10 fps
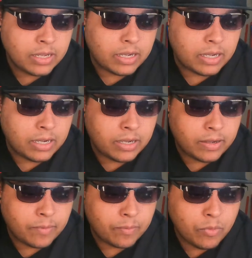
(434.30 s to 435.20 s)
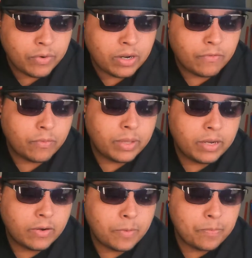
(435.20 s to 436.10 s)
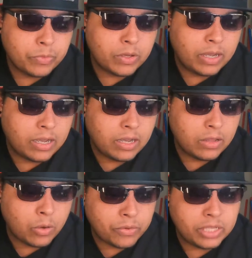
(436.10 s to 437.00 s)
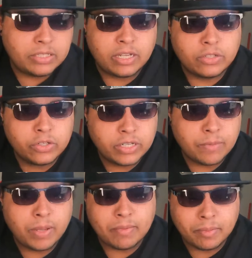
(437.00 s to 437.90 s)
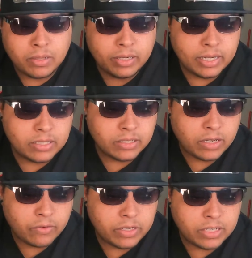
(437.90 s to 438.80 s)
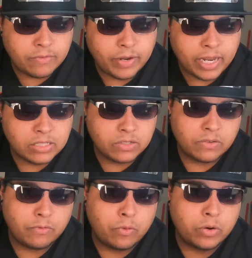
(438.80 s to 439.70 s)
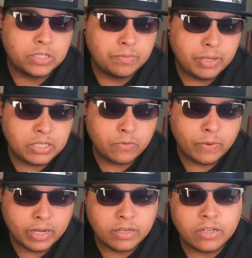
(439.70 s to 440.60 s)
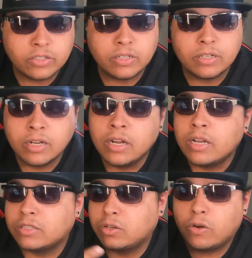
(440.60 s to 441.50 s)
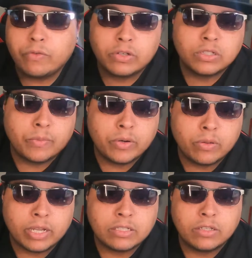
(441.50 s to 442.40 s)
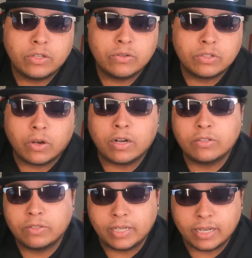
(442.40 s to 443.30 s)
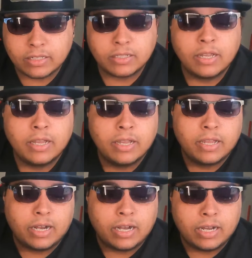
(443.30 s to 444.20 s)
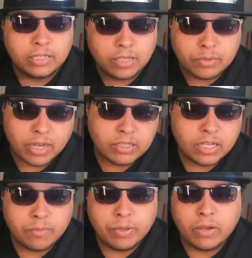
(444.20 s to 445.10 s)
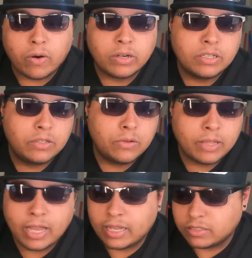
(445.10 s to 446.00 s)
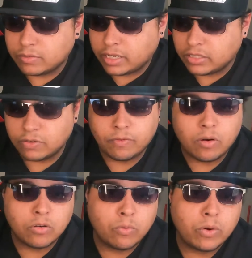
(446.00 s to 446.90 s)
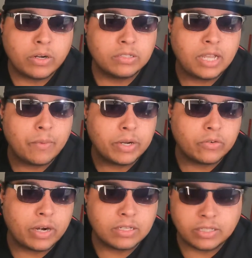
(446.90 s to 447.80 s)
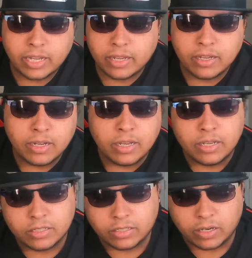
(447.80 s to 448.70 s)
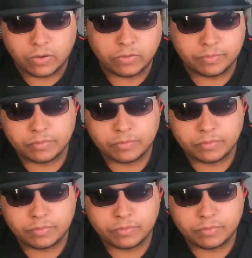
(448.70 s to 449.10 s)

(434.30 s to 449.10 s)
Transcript: Moving on from there, along with the tensor chip capabilities, there is advanced for speech recognition. So if you're someone who likes to use talk to text, sometimes it can be hard to do that. Sometimes your phone won't understand what you're trying to say. So